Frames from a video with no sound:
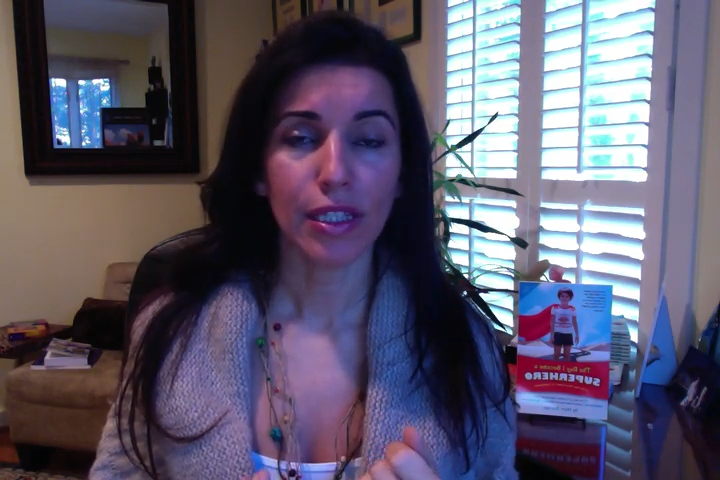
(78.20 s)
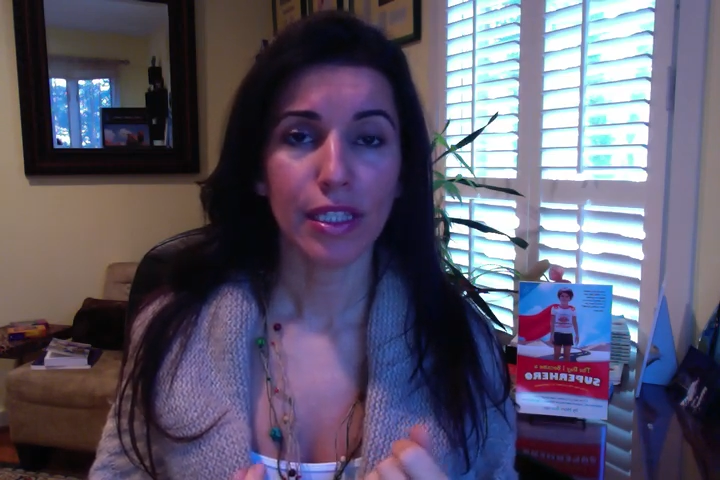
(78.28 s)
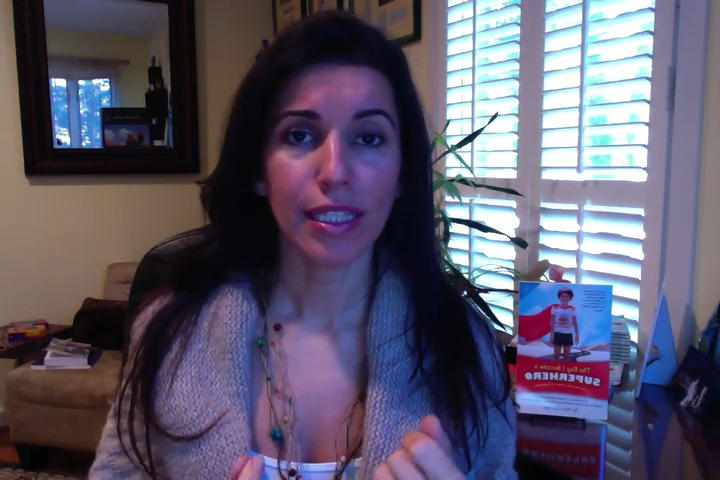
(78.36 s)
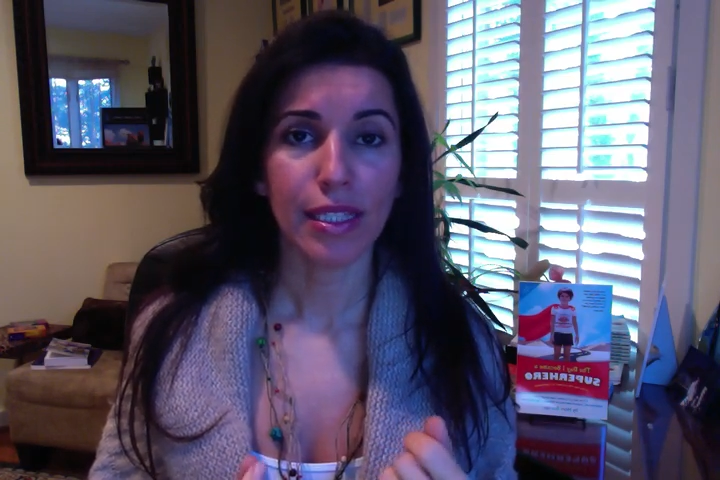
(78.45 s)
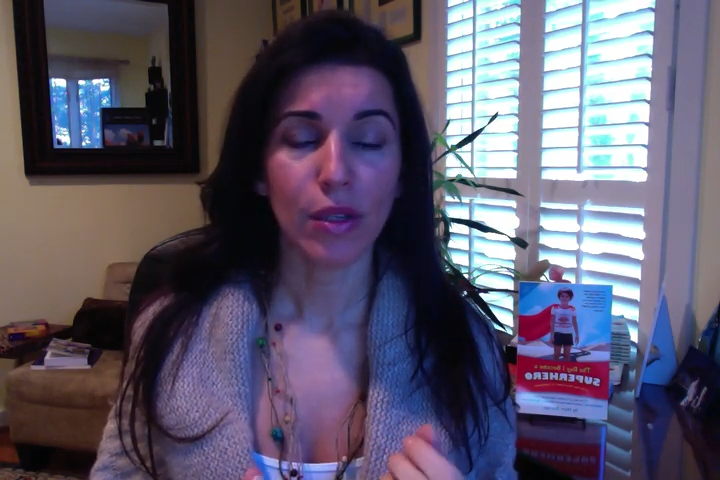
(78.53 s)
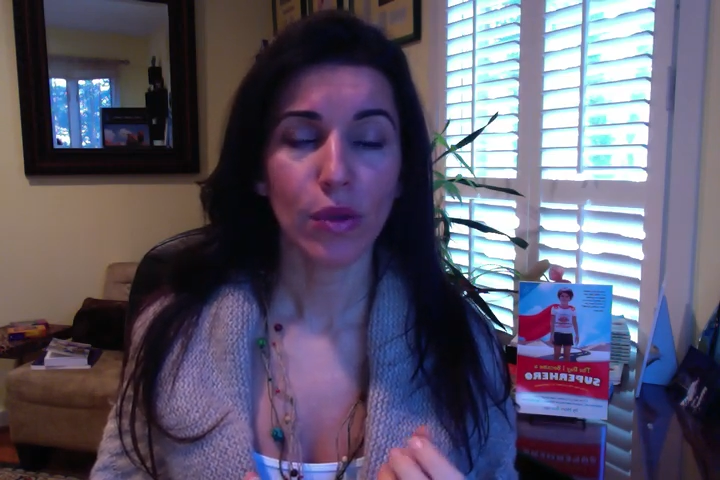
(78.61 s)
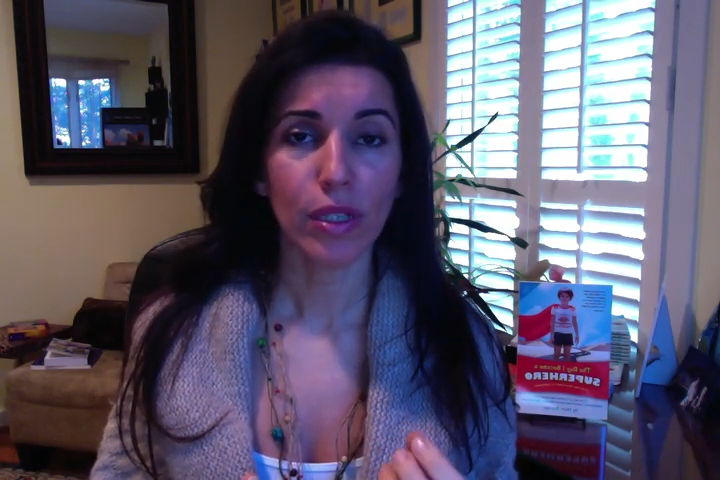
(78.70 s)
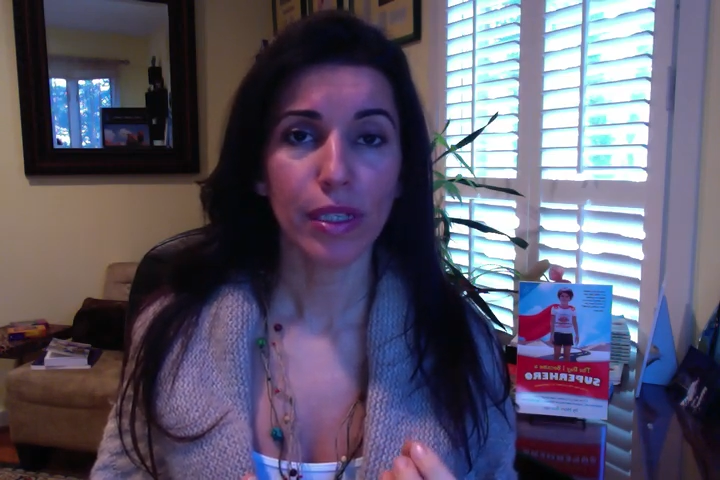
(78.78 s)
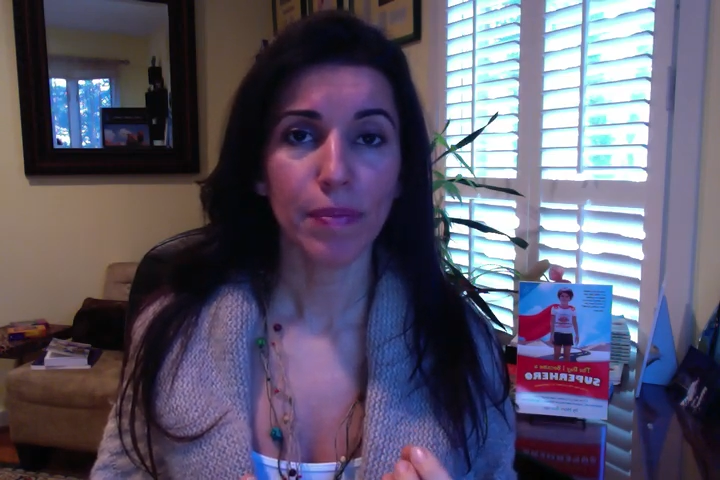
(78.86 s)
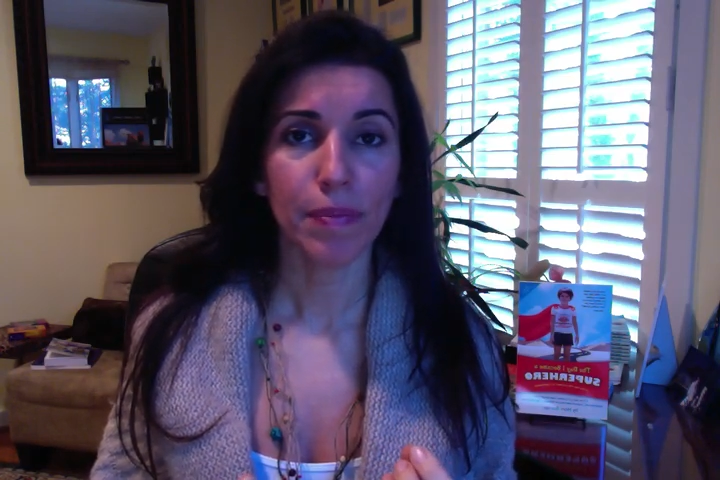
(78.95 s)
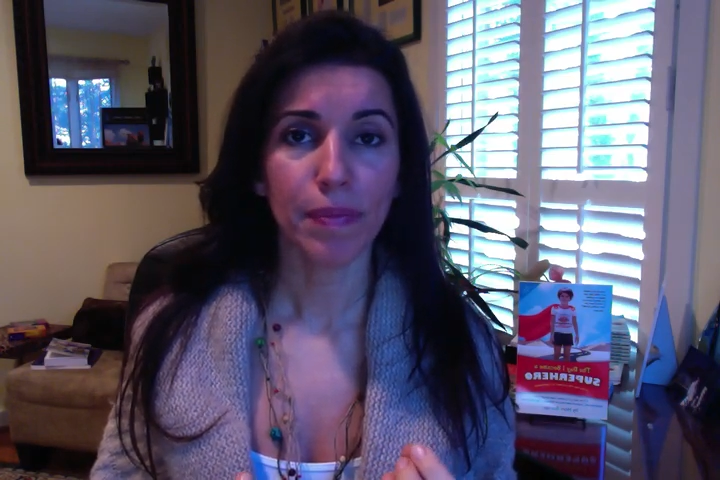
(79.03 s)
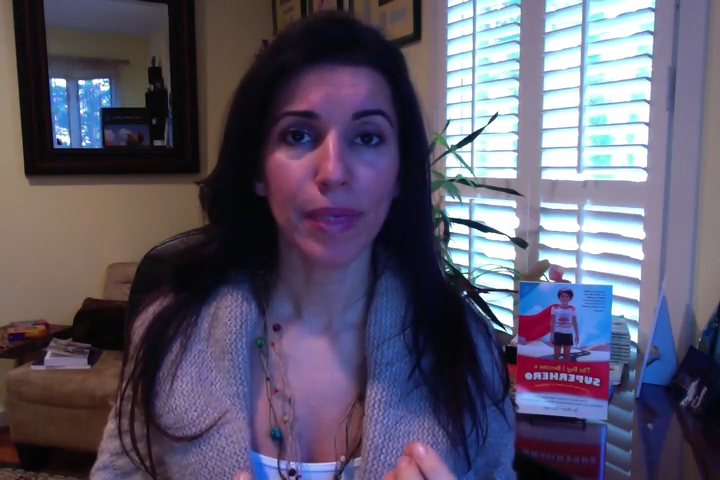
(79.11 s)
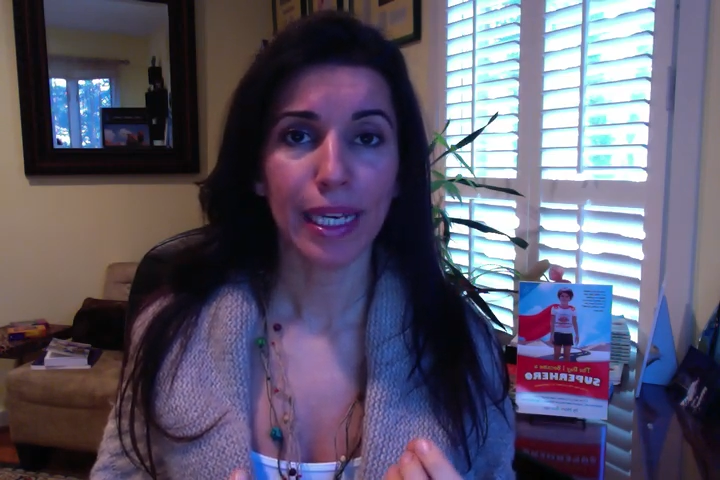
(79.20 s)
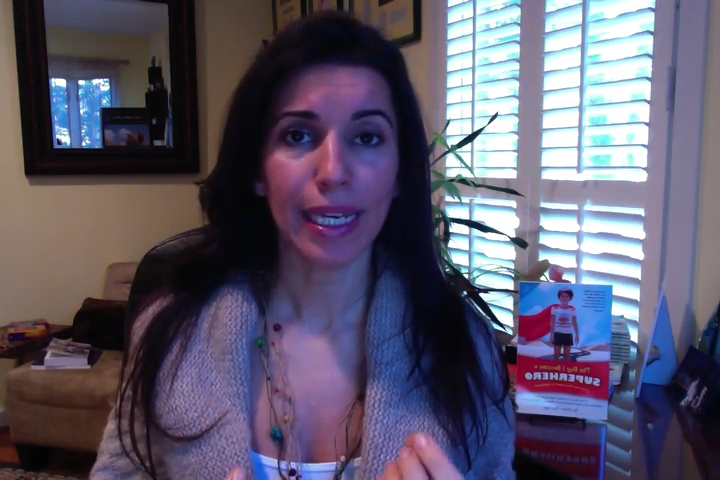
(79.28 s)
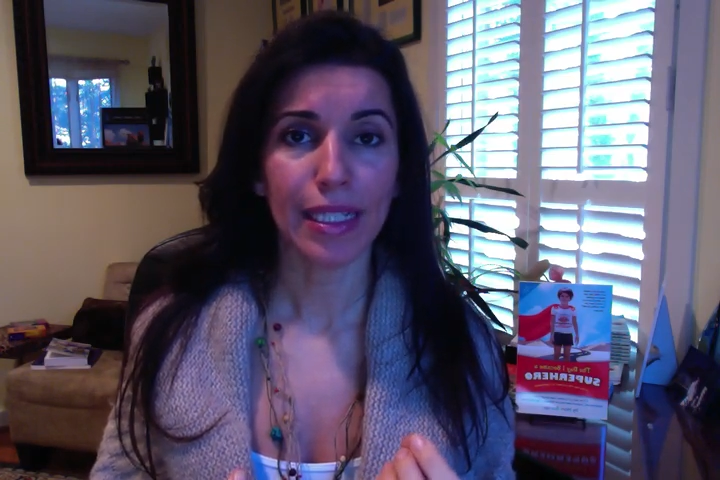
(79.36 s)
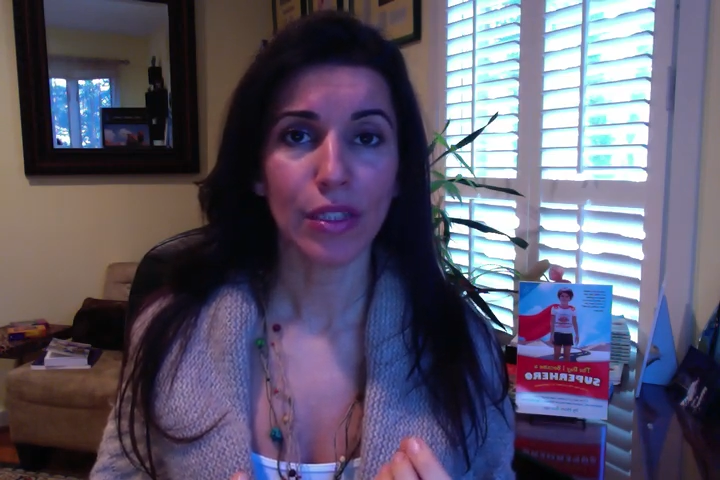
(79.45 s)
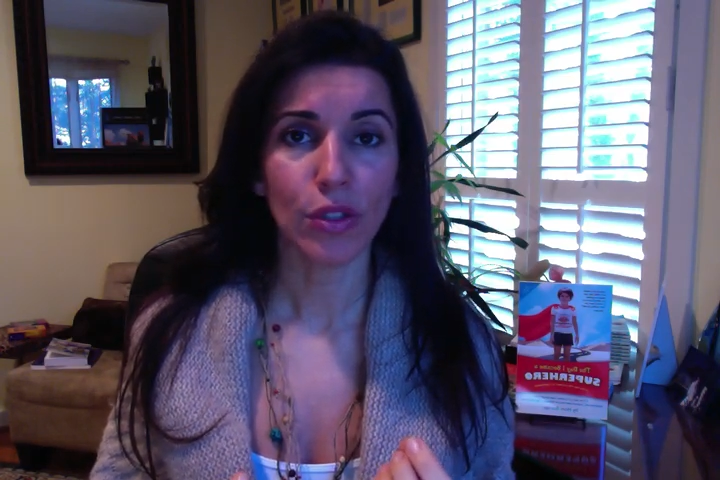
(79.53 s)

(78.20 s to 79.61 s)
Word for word: slowly begin